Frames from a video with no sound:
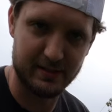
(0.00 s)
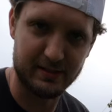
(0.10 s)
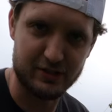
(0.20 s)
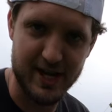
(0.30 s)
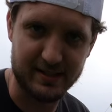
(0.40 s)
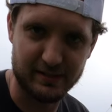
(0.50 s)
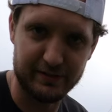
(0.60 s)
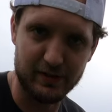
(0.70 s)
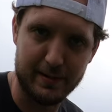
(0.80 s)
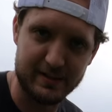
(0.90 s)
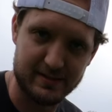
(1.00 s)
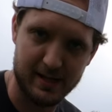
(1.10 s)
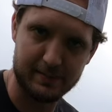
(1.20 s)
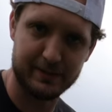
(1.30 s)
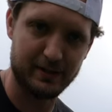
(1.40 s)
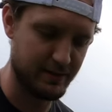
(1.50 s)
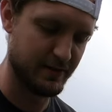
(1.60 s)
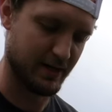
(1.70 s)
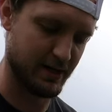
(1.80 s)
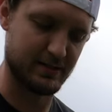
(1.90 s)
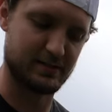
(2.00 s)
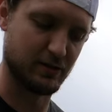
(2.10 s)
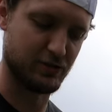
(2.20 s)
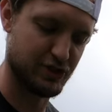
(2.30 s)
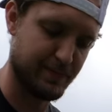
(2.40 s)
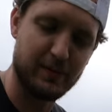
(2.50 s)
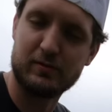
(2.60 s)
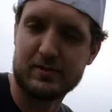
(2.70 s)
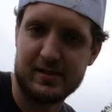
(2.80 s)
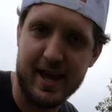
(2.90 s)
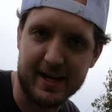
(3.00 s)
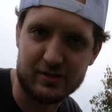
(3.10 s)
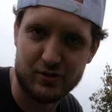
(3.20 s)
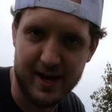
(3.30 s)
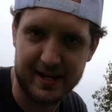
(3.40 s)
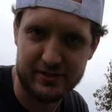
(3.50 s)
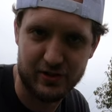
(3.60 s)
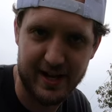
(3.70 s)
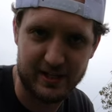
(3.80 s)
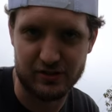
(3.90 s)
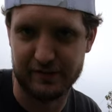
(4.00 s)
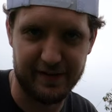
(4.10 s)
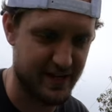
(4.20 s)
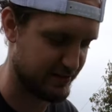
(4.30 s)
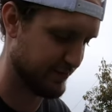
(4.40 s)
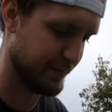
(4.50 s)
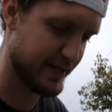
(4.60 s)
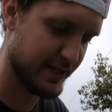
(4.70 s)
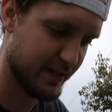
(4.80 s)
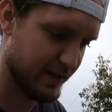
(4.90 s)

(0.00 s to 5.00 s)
in Jacksonville, I'm in Tampa, so shipping was extra fast for me.